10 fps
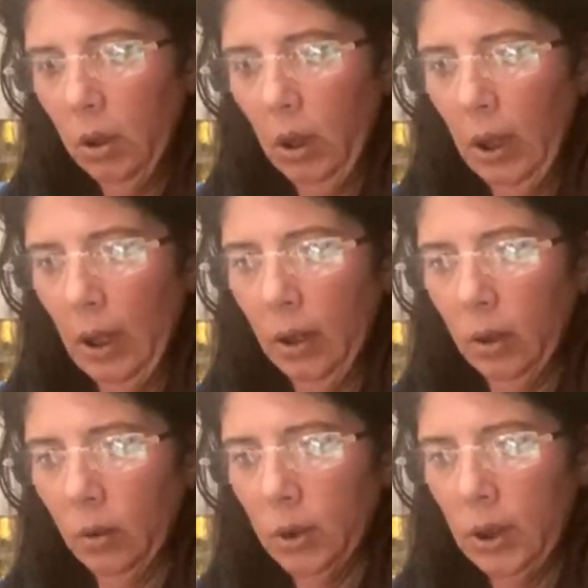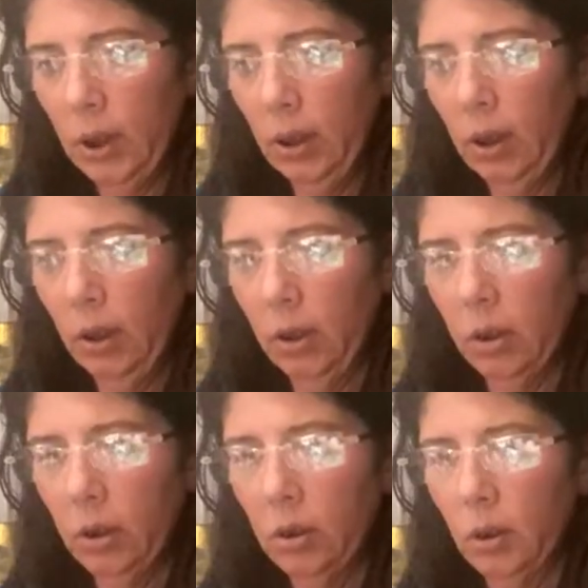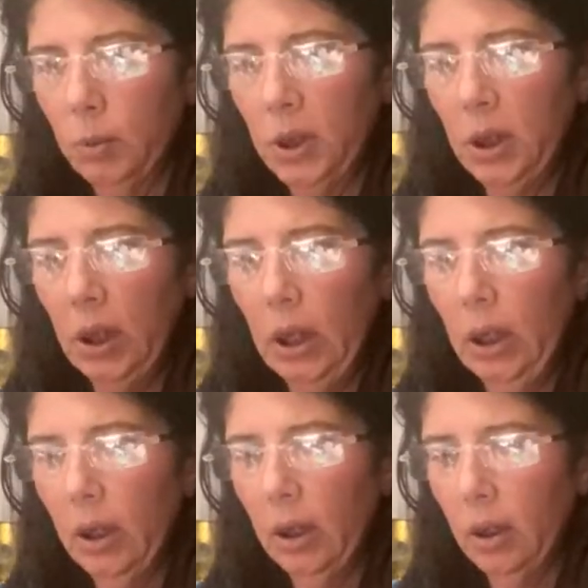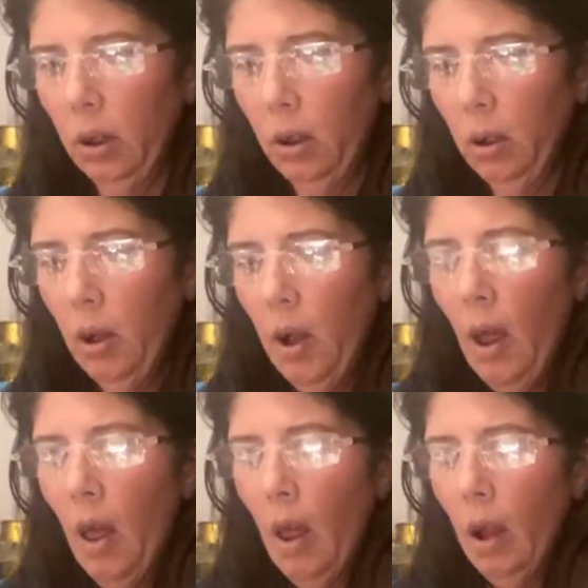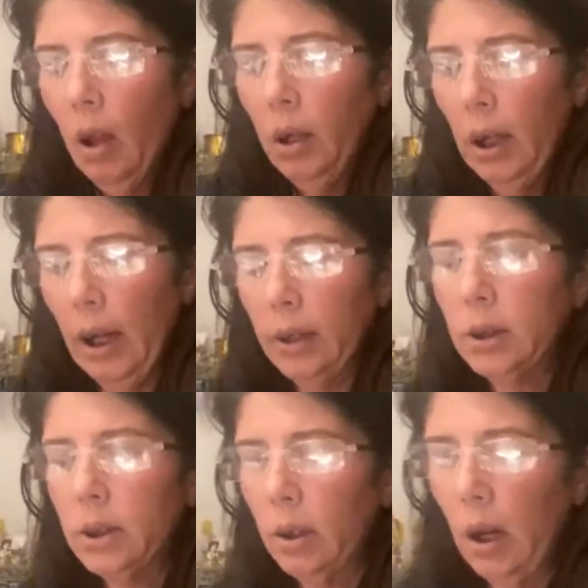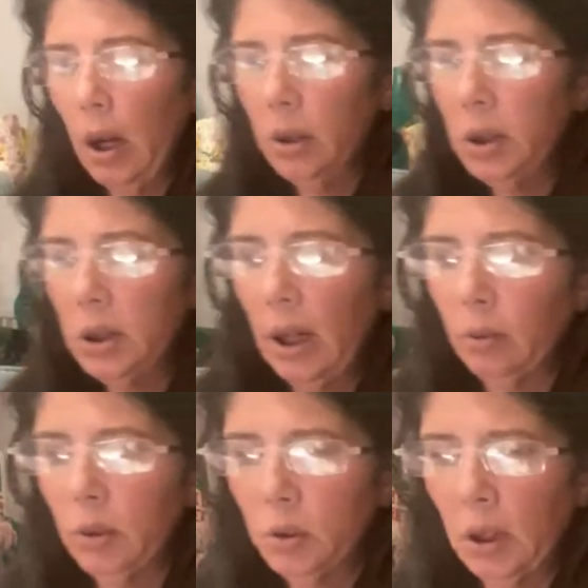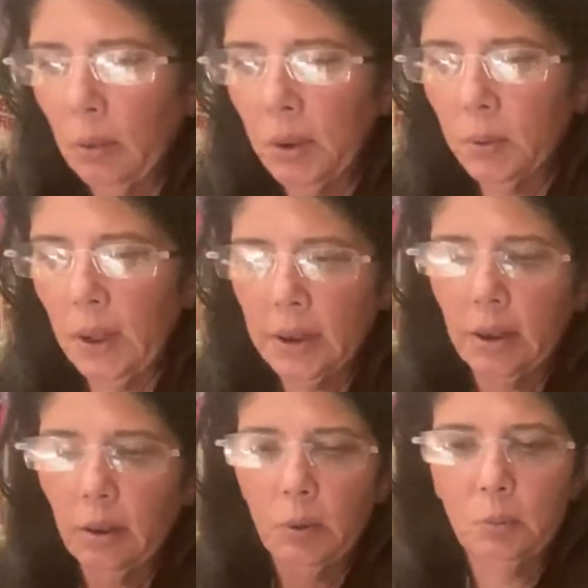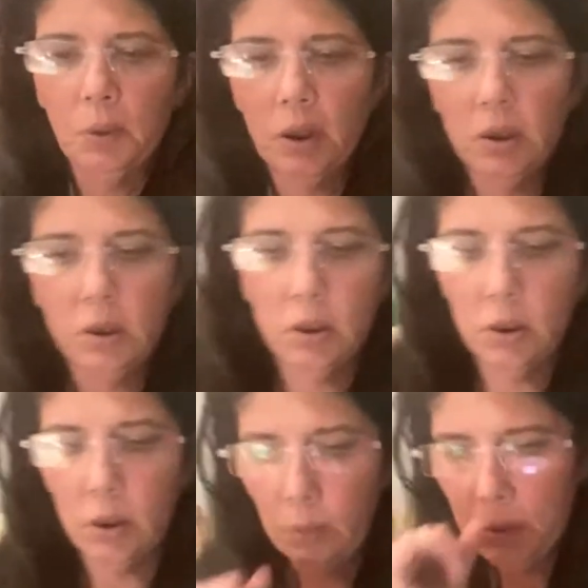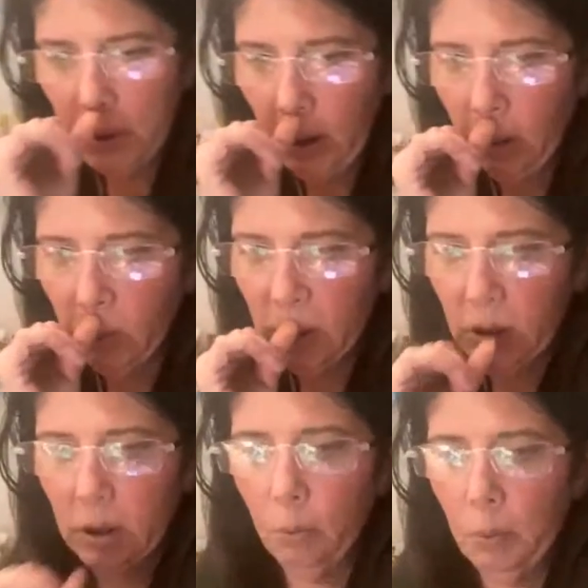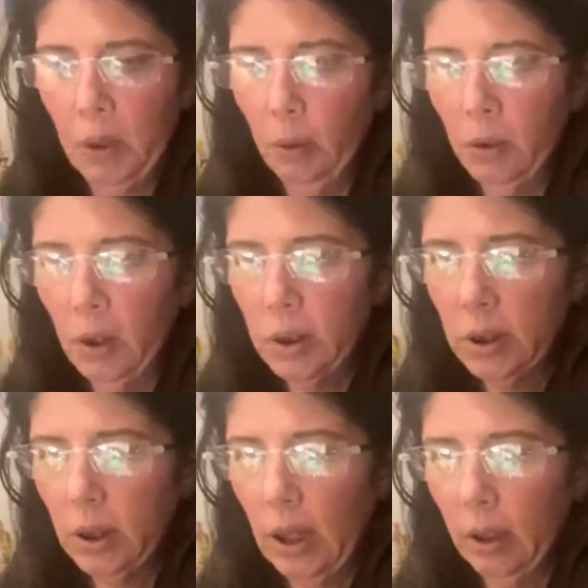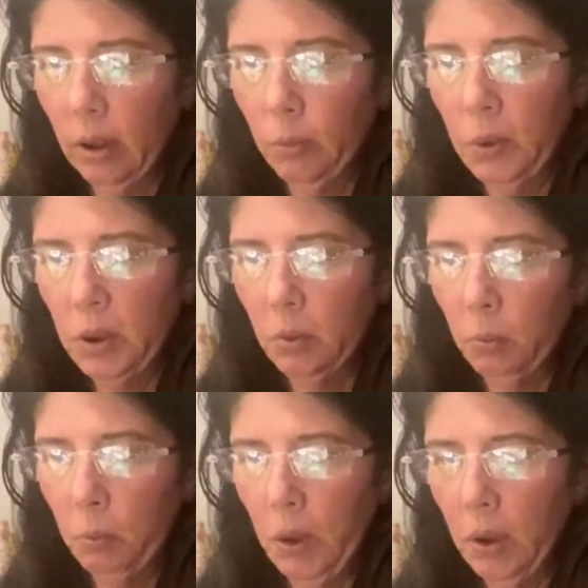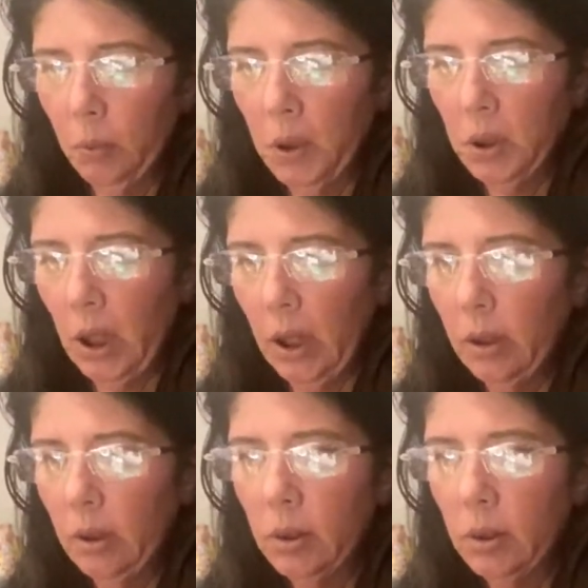Yeah, I don't see it in their description either. Yeah, so I'll just have to drop the rest of them in the description. I was just hoping I could snag them and put them in chat.